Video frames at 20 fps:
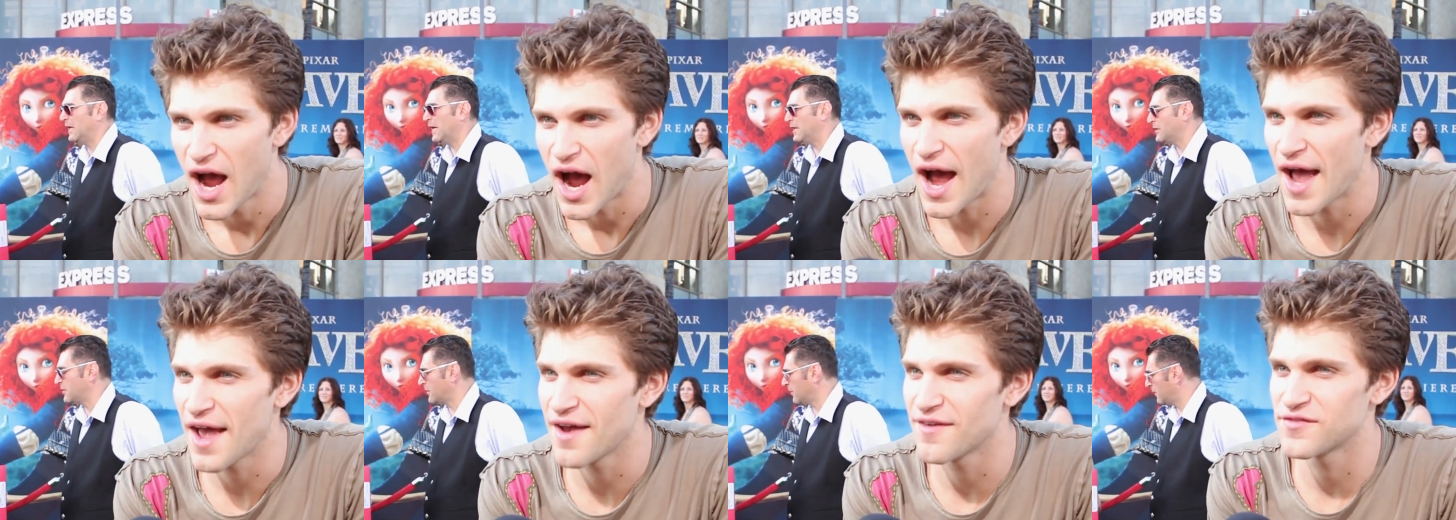
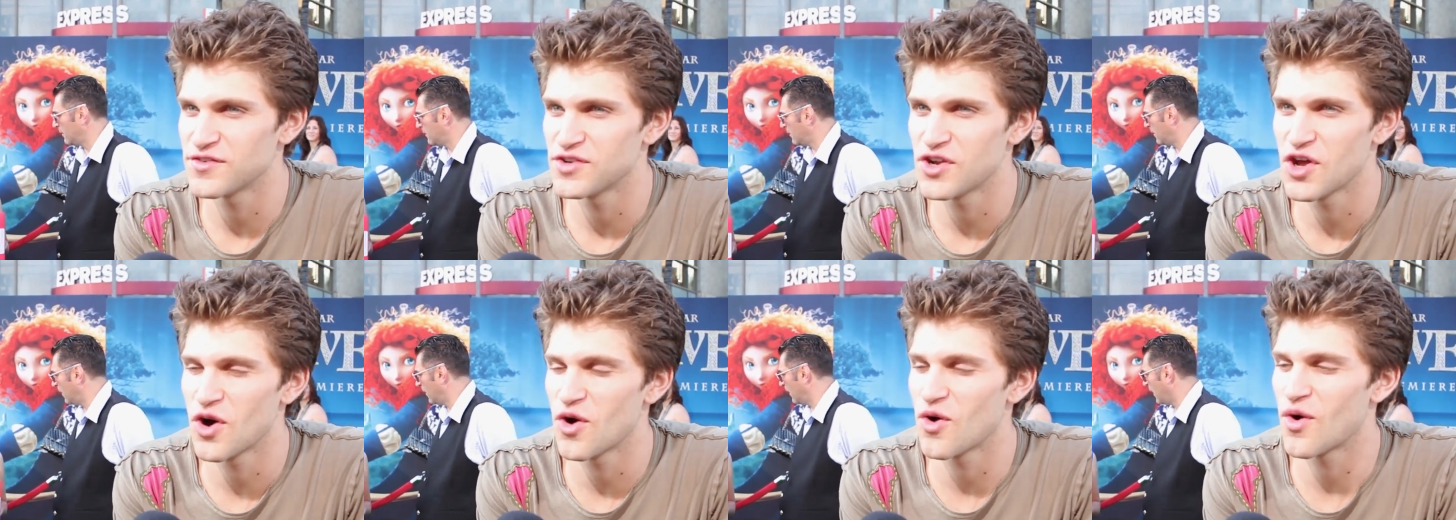Speaker 1: I
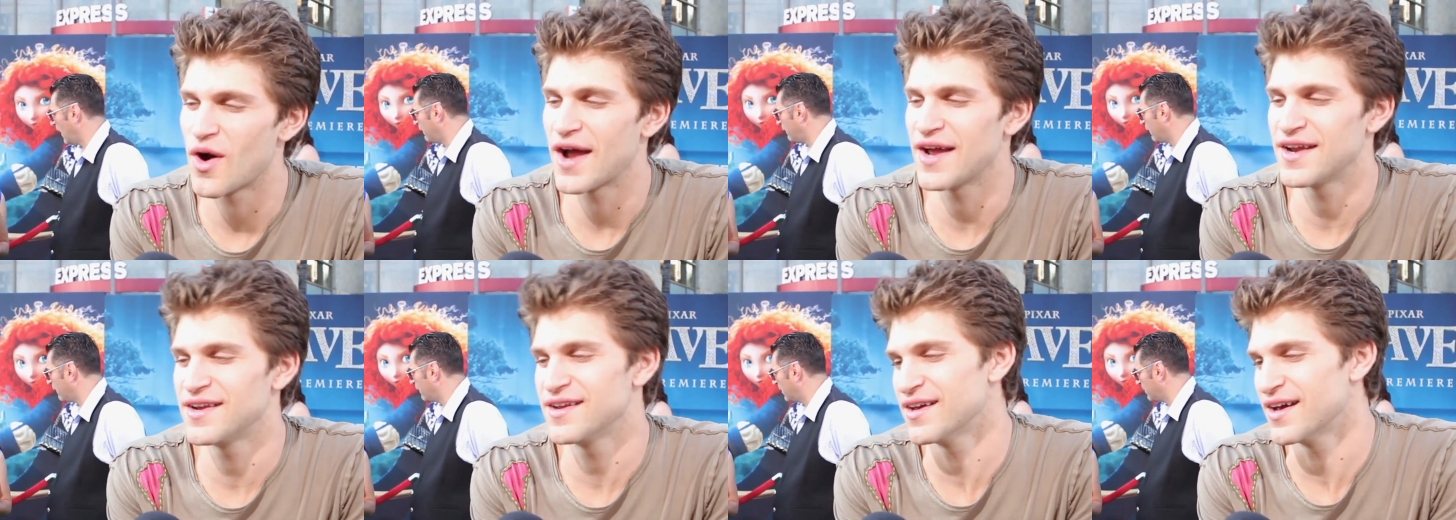have no
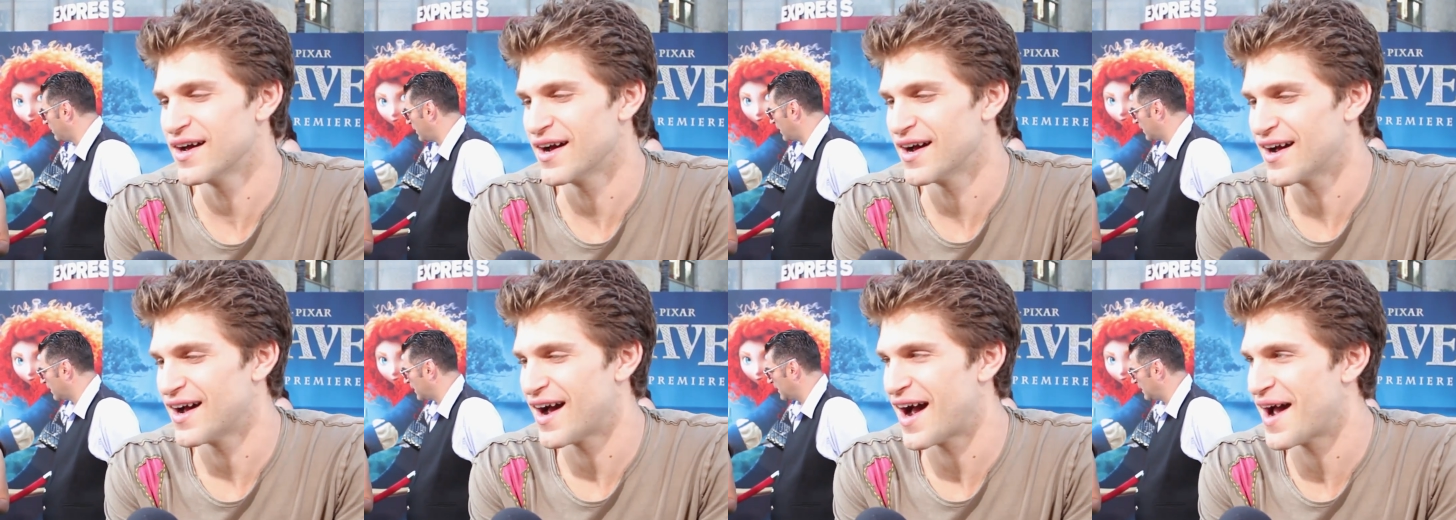
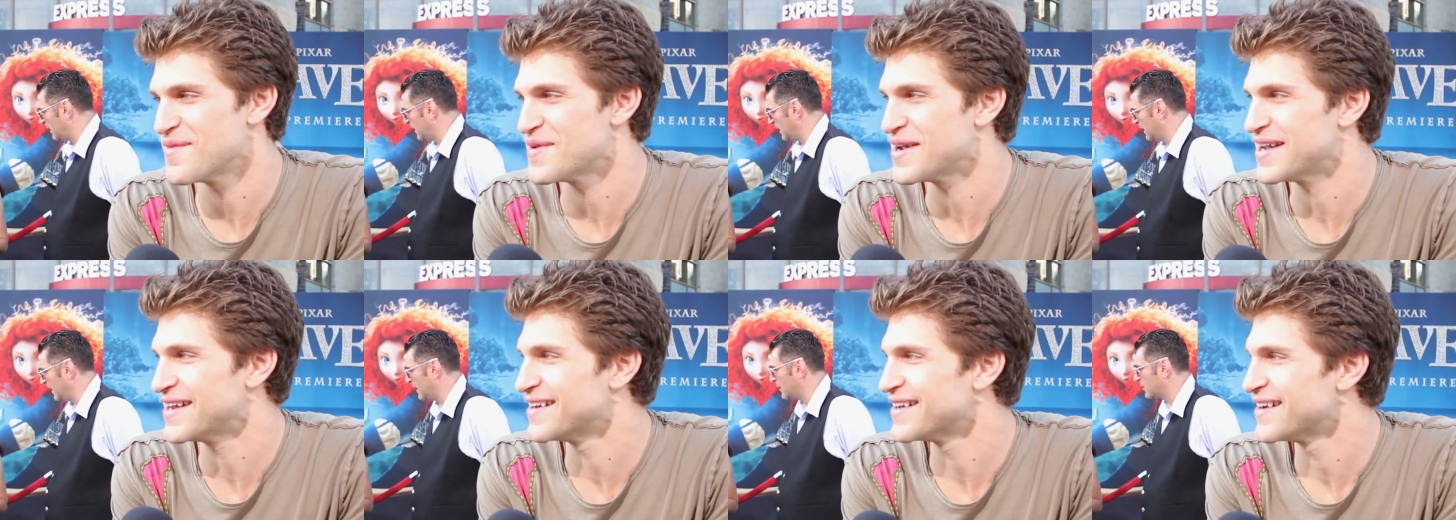idea.
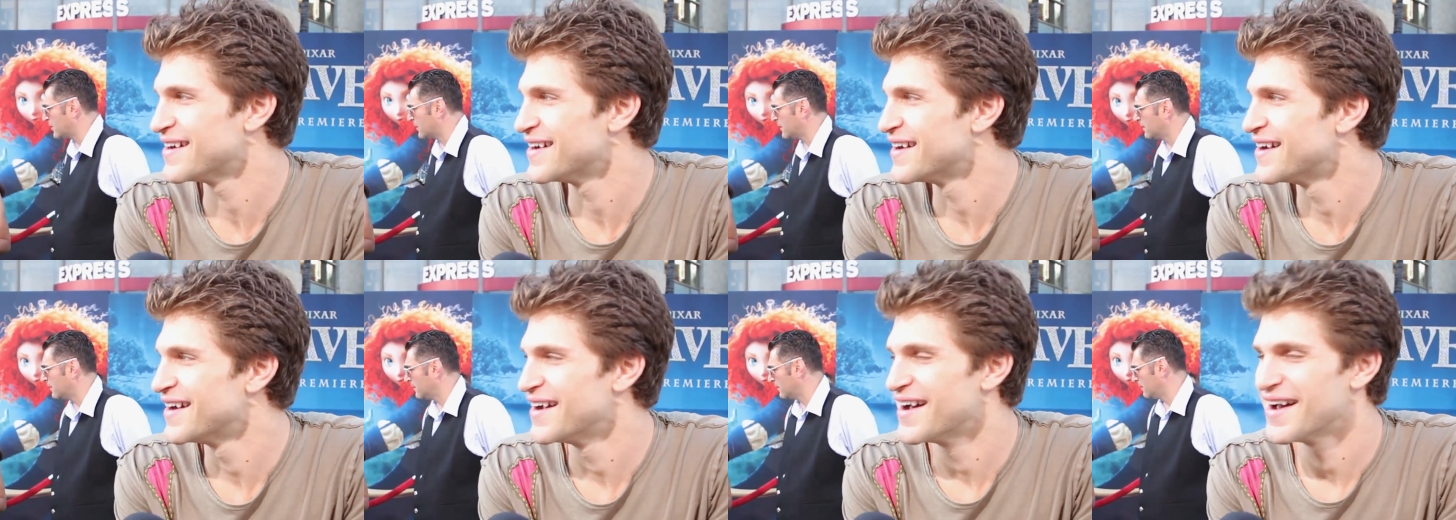I mean,
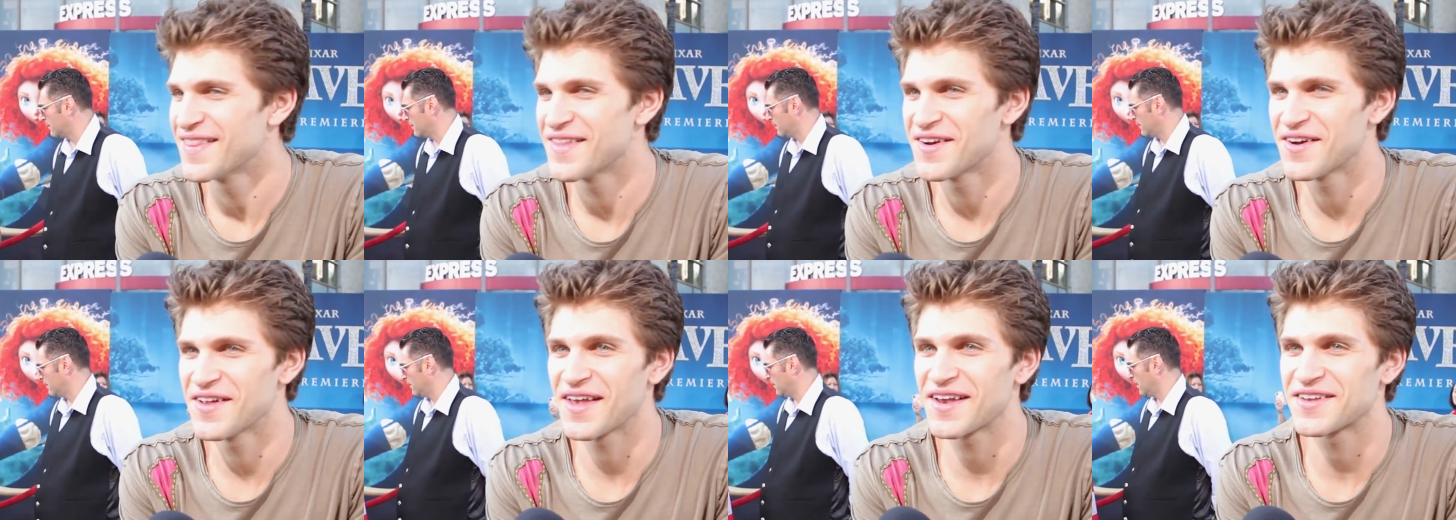
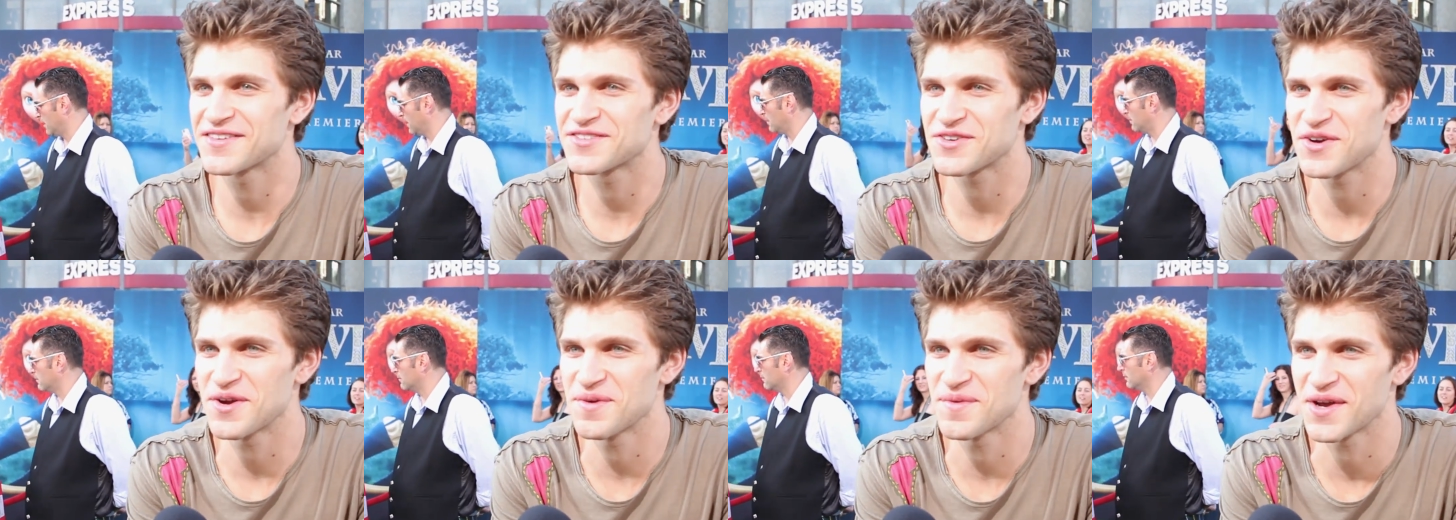they're like
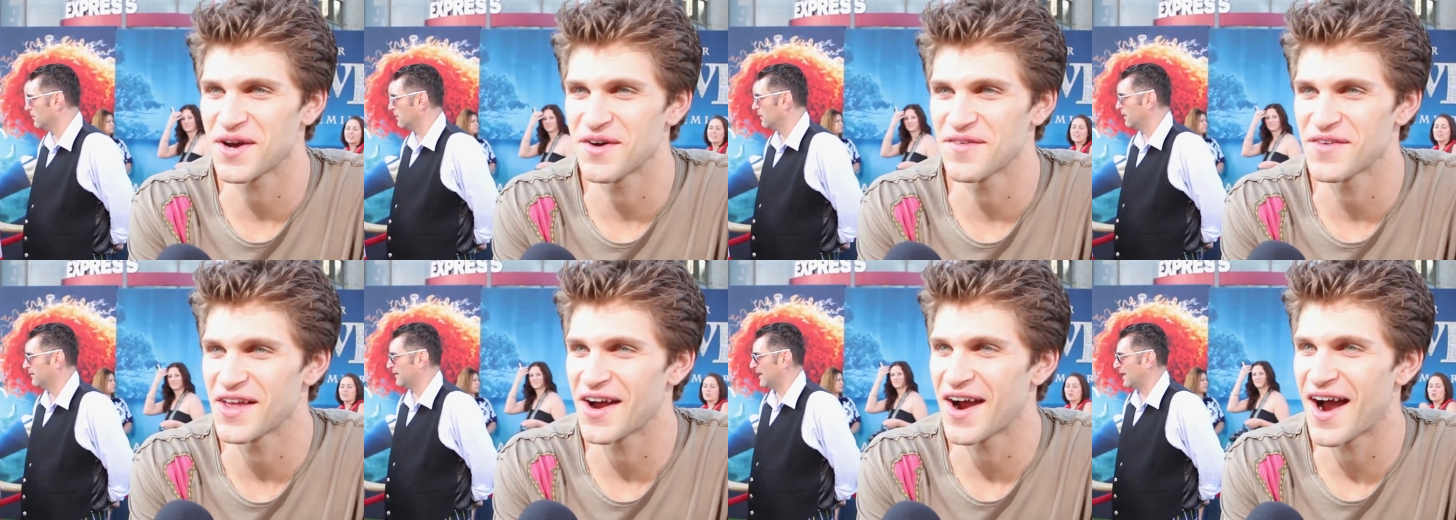
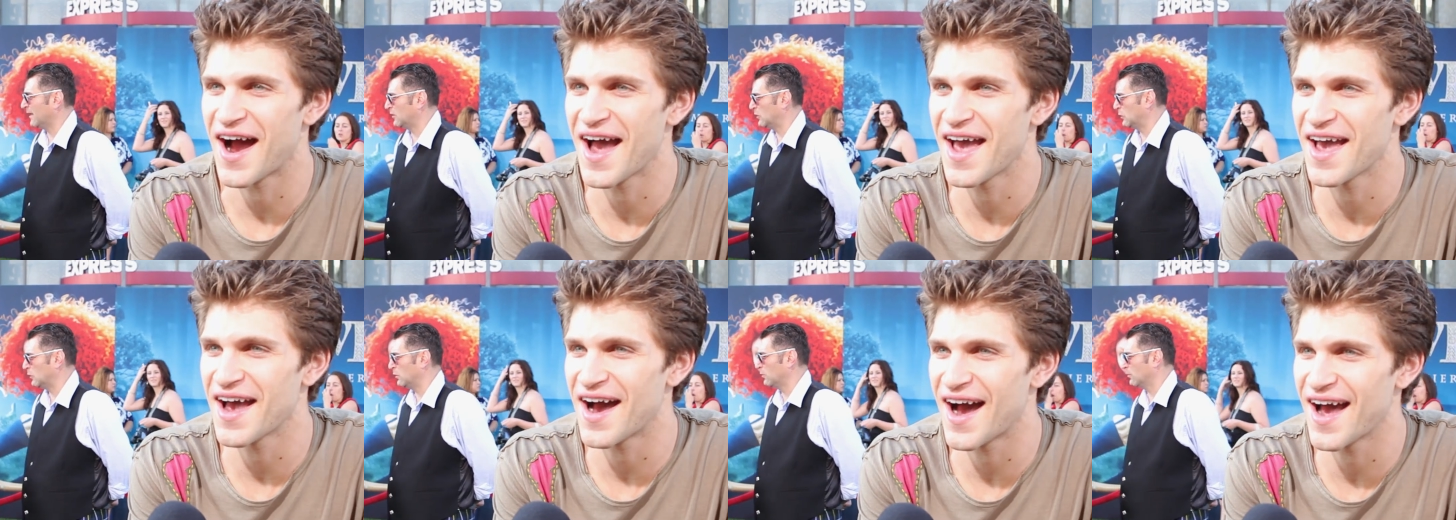screaming over there.
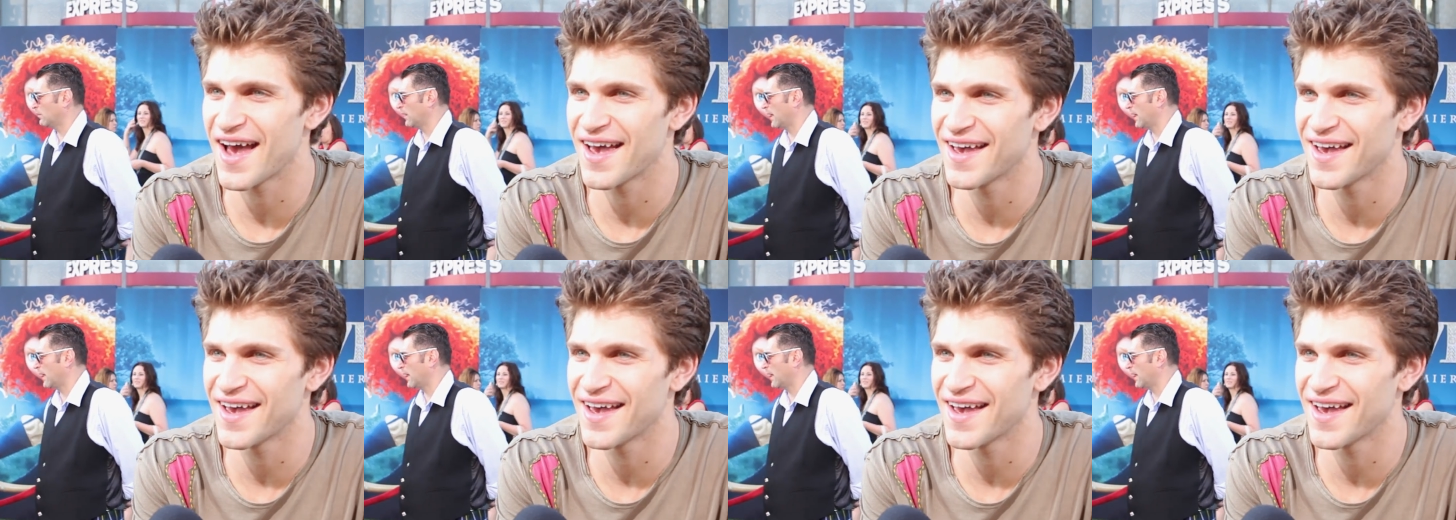Is